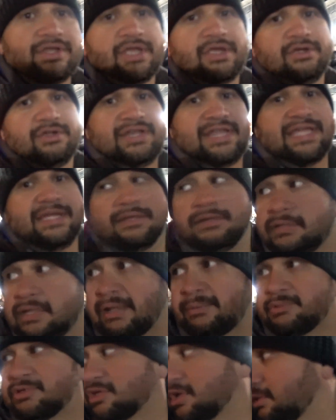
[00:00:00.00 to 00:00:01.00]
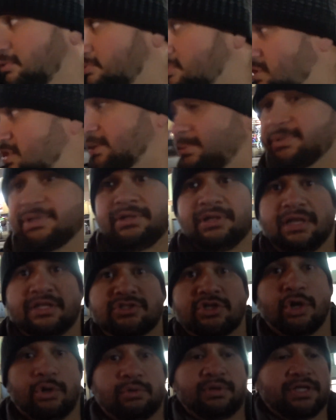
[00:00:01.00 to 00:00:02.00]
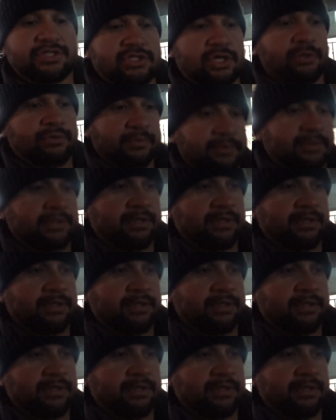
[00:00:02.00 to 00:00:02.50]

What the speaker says: Do you hear it dinging? That one, another one's coming. Let's go, let's go.